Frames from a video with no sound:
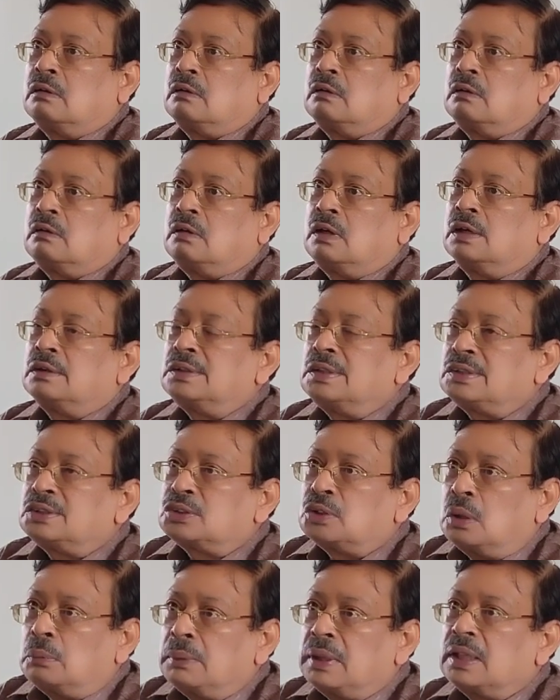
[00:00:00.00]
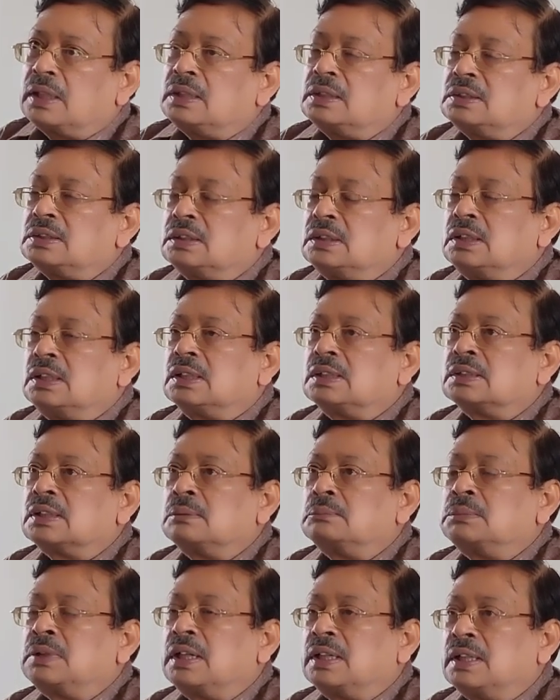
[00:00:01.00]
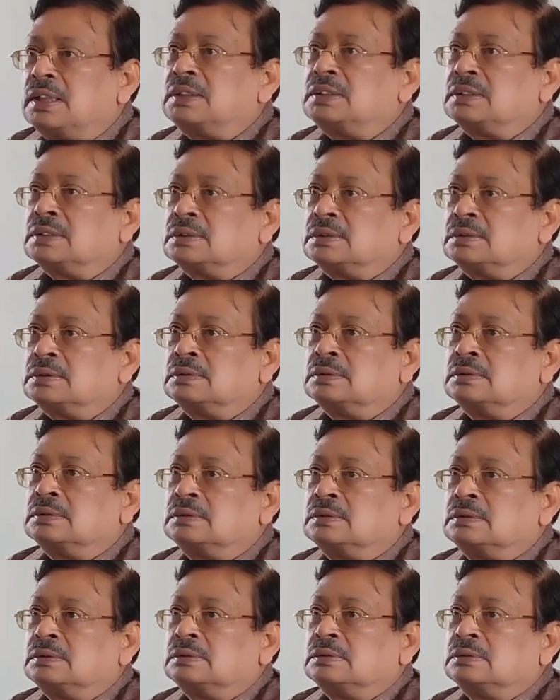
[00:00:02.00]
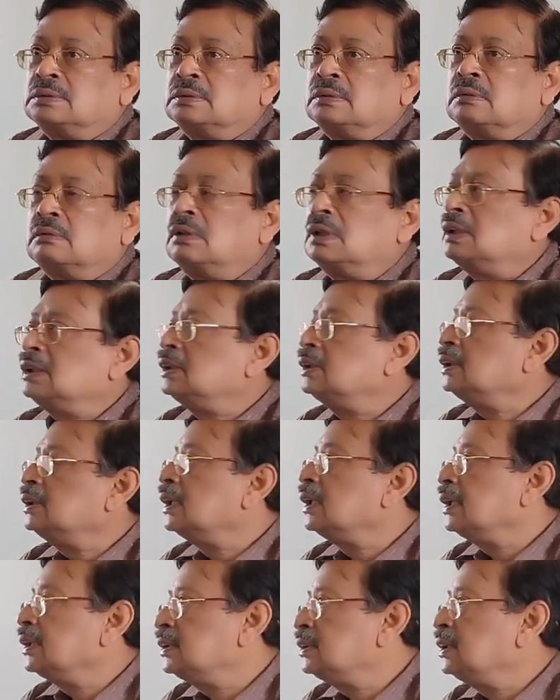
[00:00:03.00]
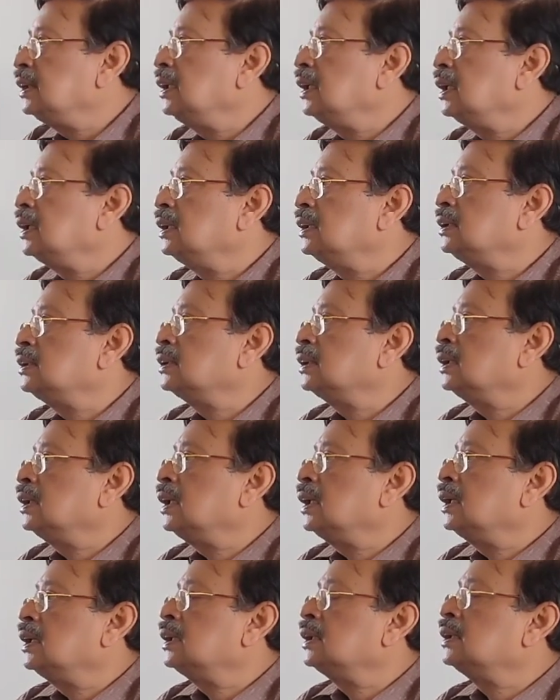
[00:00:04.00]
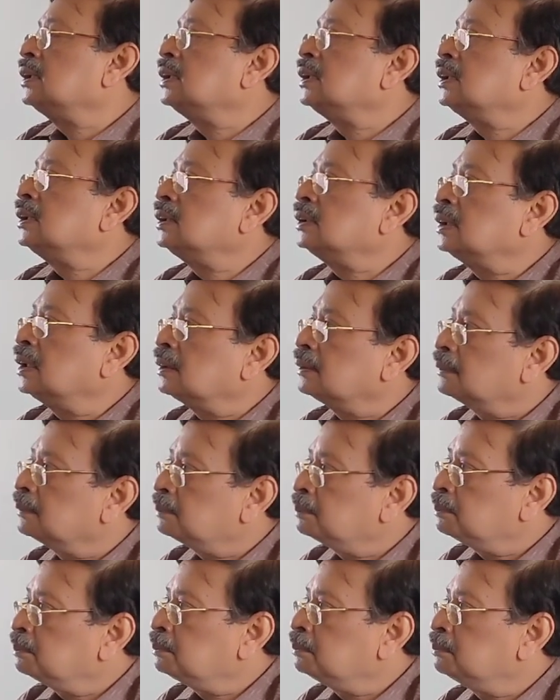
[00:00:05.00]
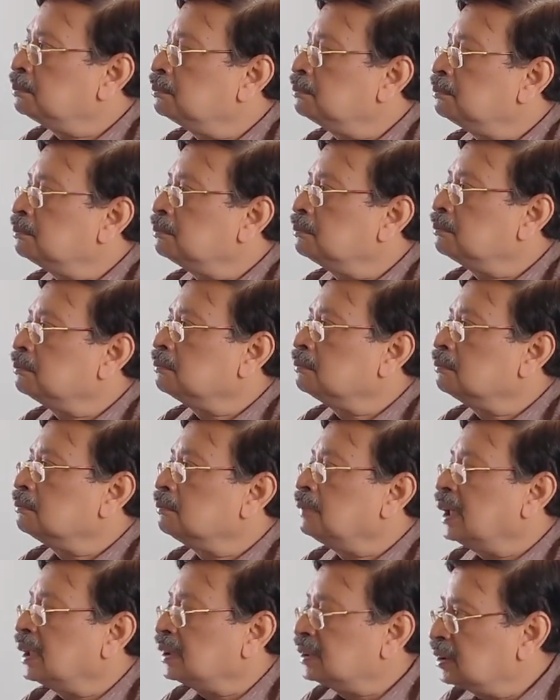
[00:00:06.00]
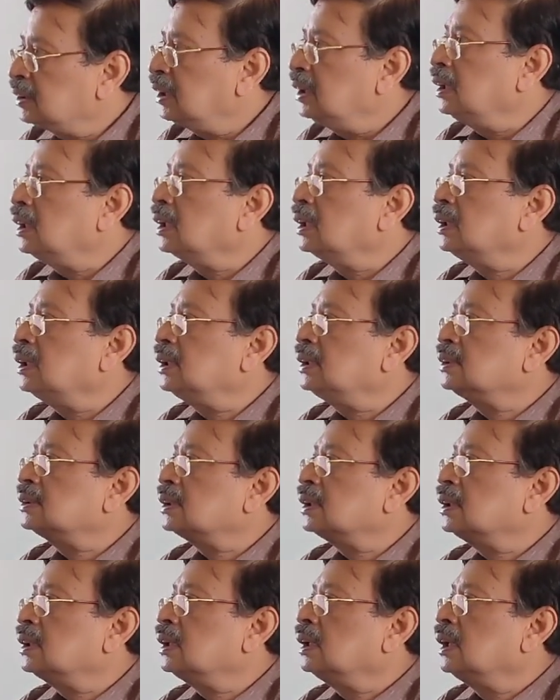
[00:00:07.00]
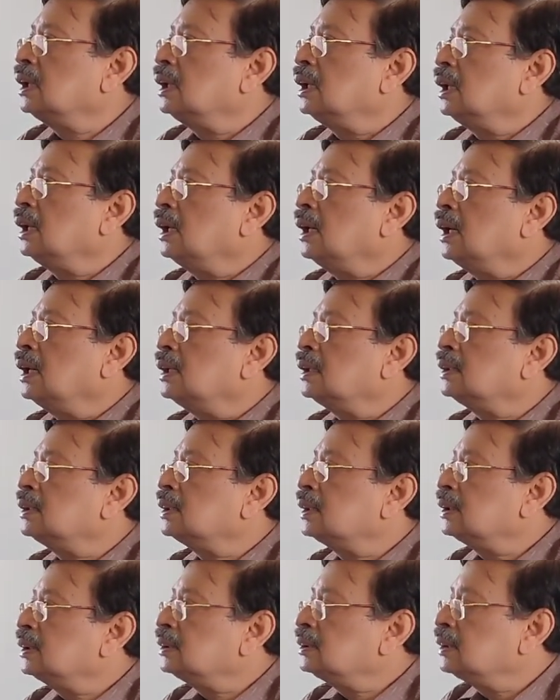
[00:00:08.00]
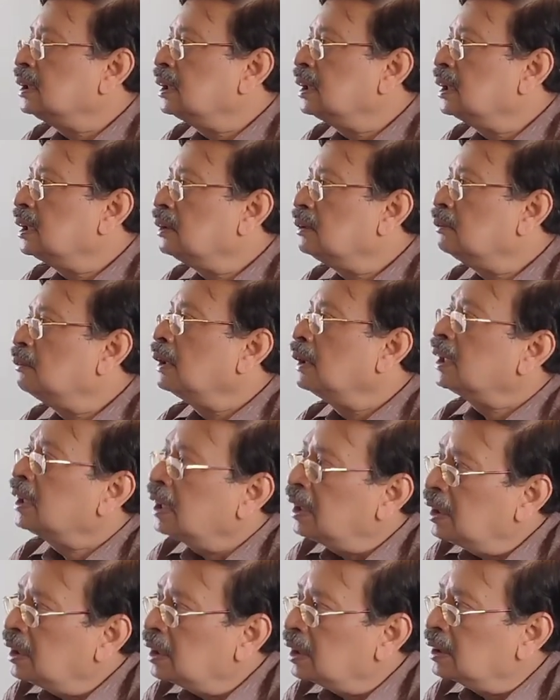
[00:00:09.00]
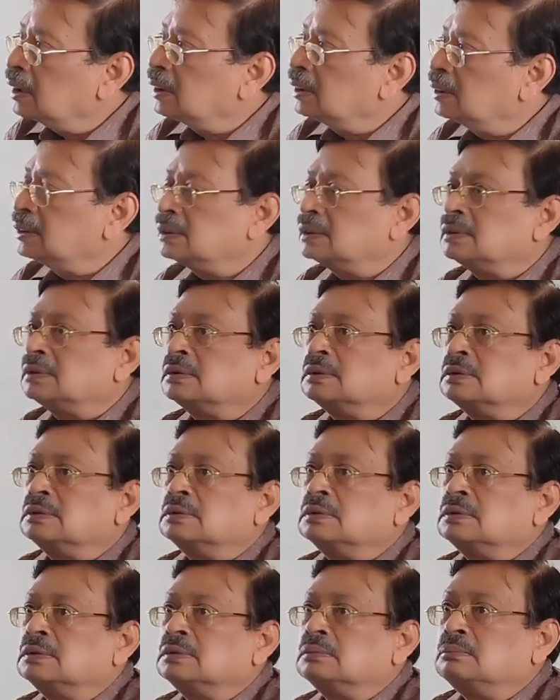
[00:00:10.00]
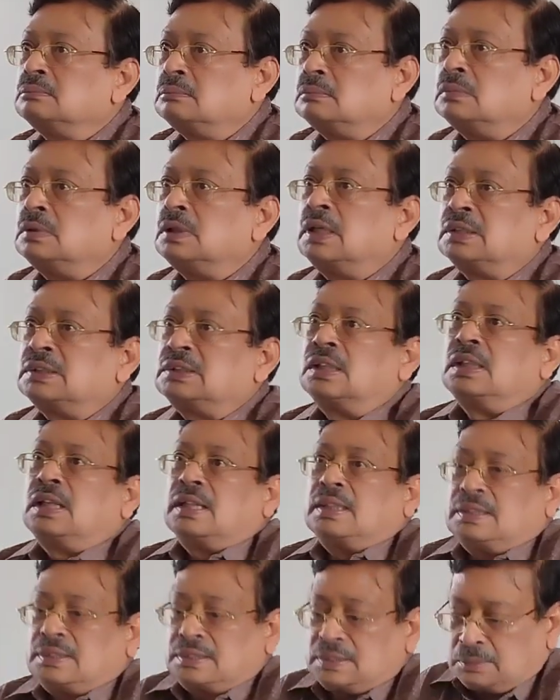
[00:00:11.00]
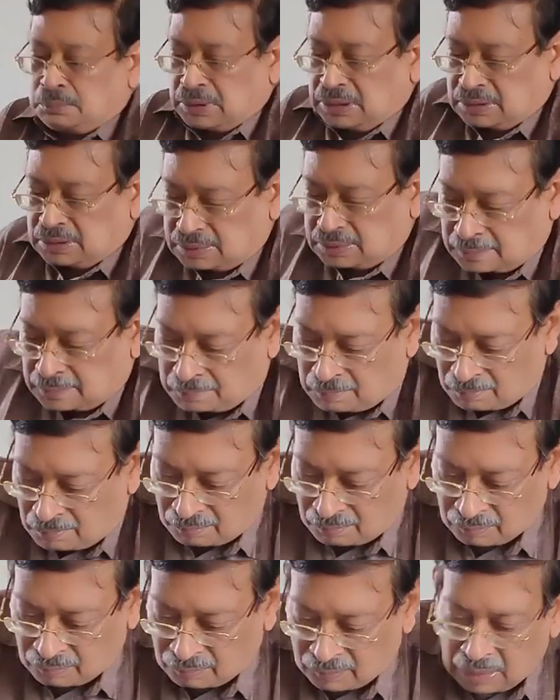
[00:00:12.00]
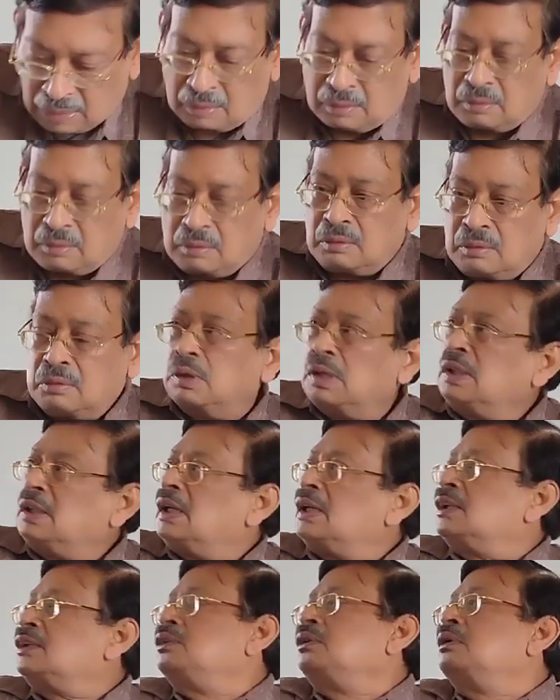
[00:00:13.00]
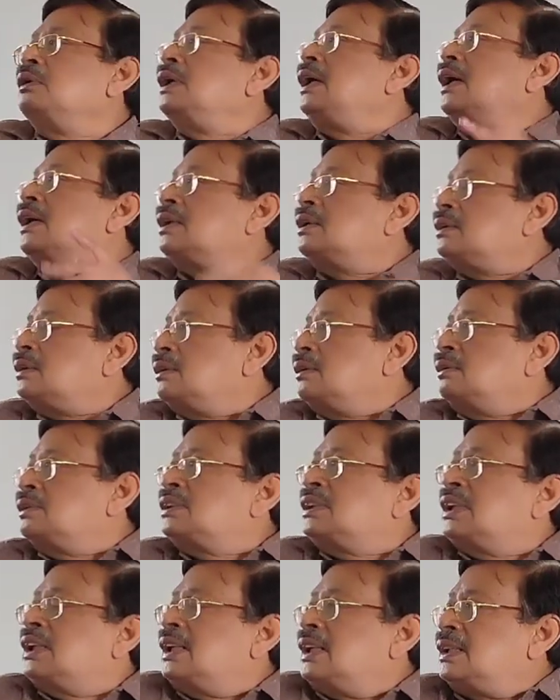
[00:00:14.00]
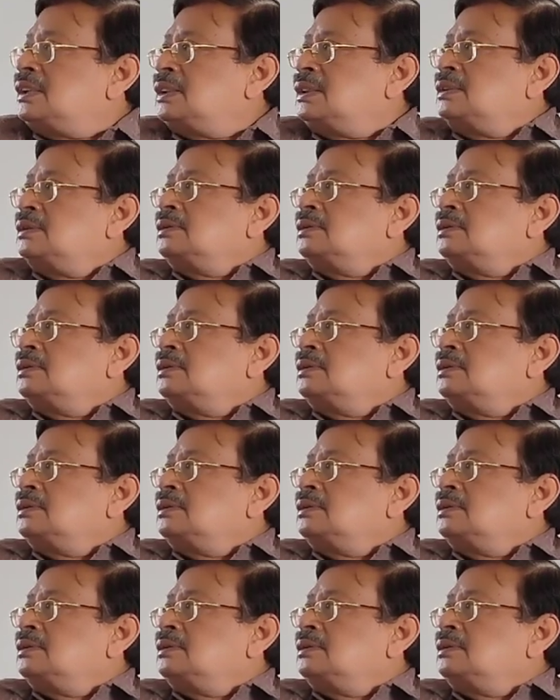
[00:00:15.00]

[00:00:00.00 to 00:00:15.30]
Now the stomach is in the some condition. One is in the resting condition, another is the fasting condition, another is the working condition. Resting condition means when there is no secretion.